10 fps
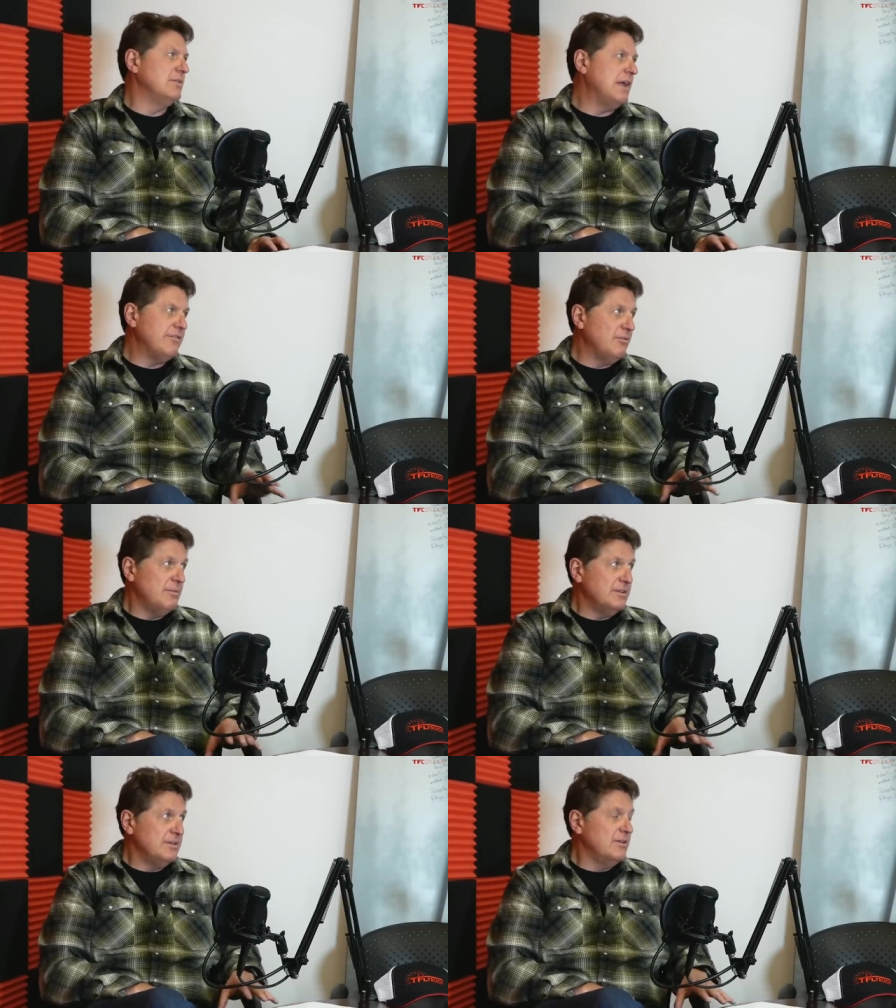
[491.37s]
not
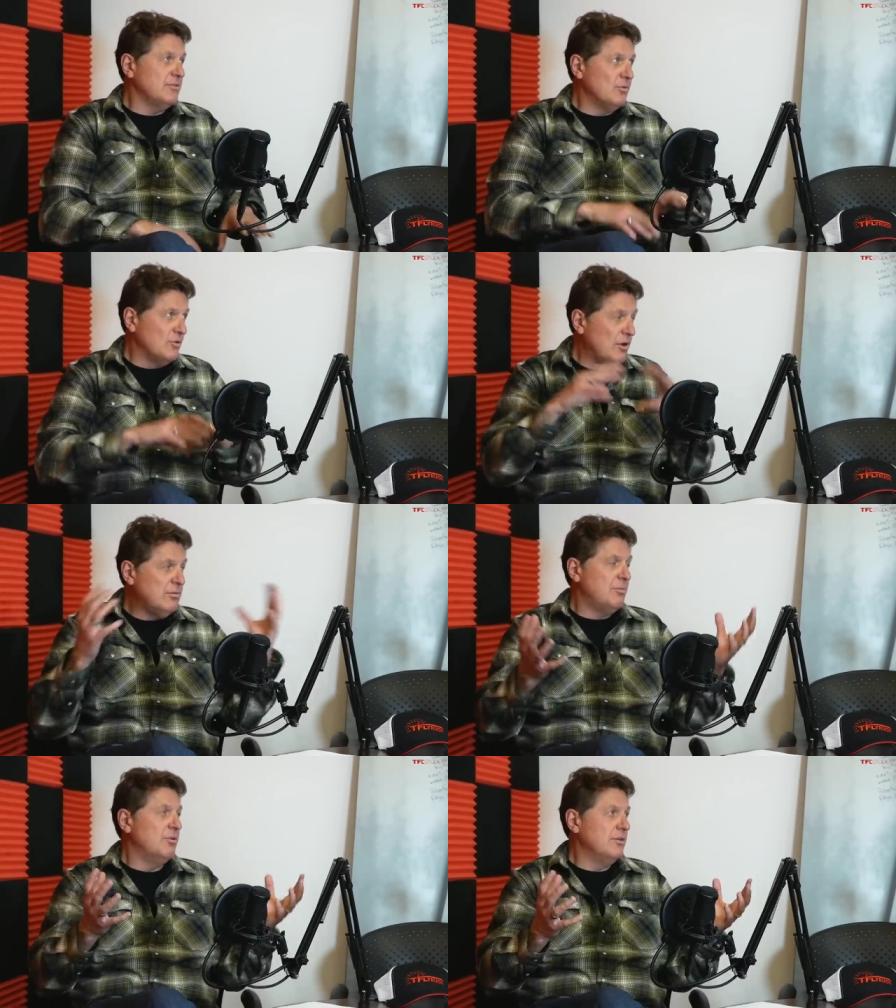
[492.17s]
from a you know
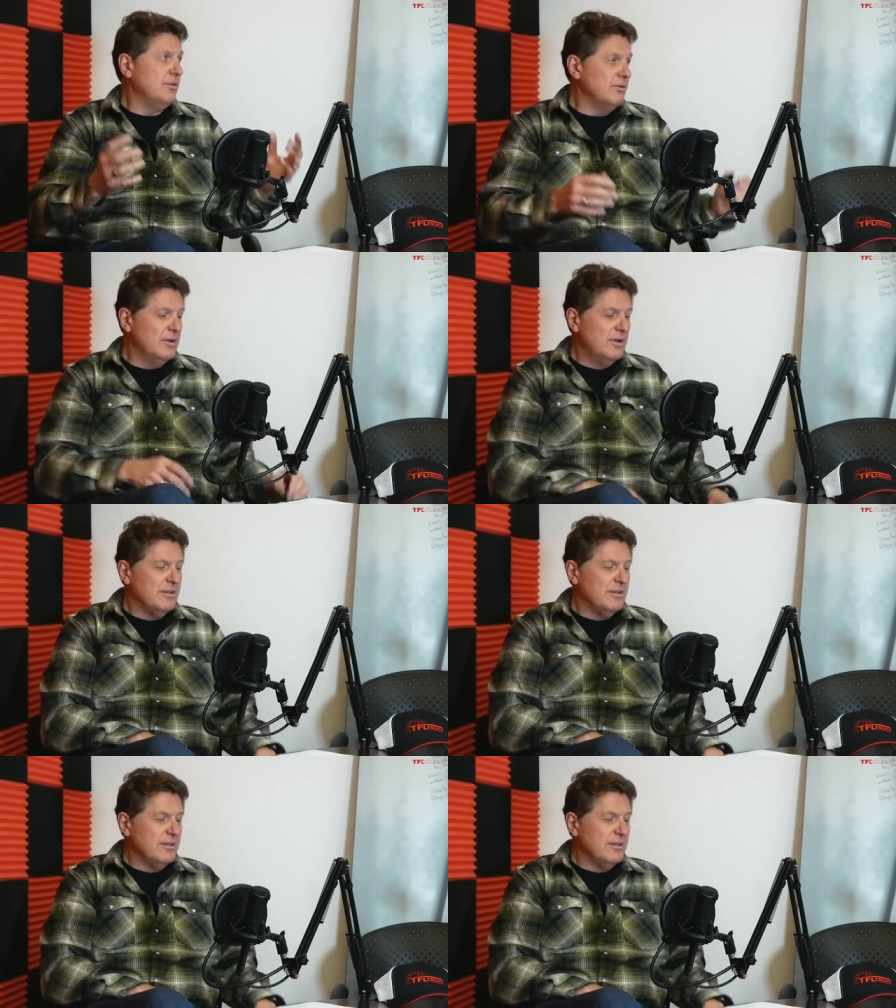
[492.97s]
global point of view,